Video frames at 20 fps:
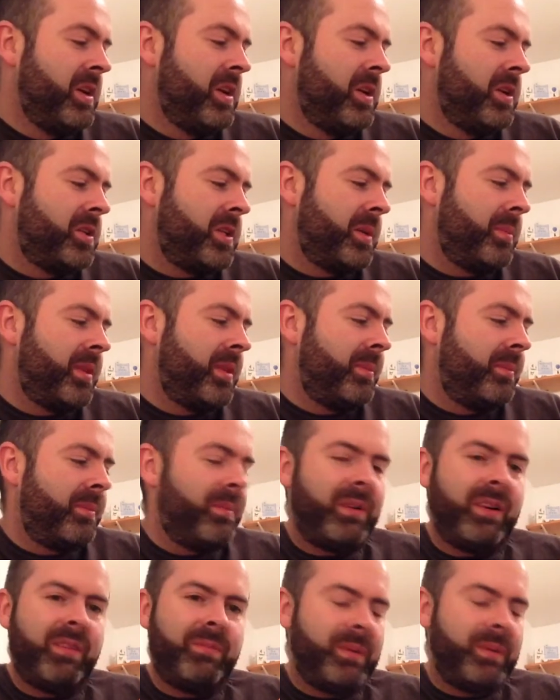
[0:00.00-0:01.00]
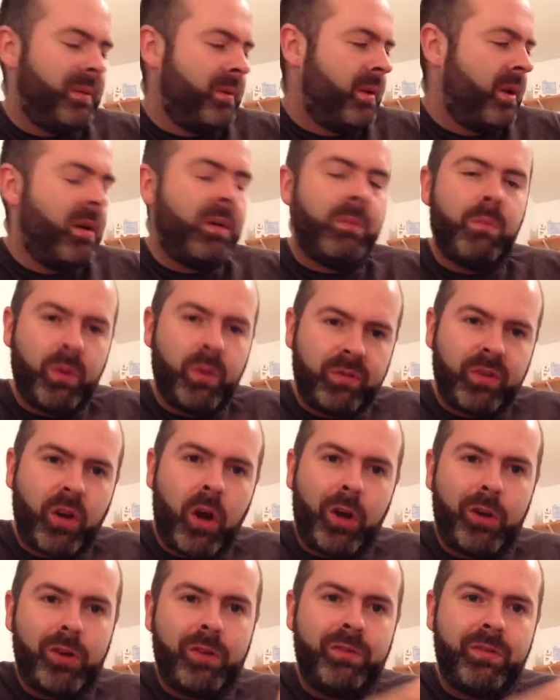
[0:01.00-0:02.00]
Some of them have been moved
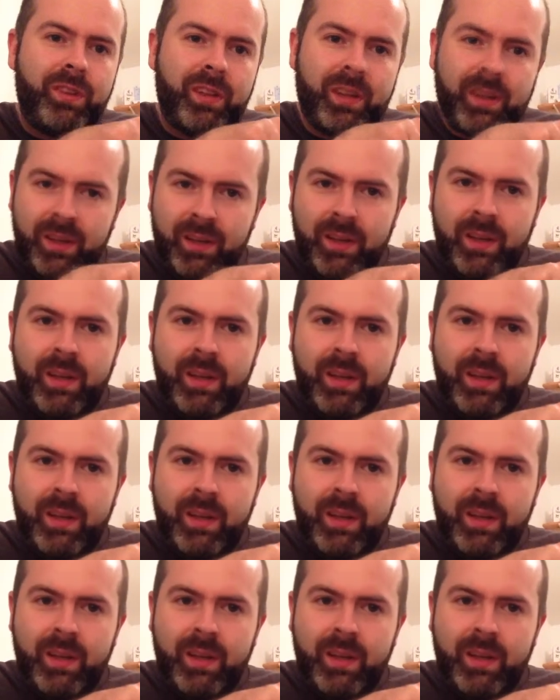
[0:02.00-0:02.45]
out of the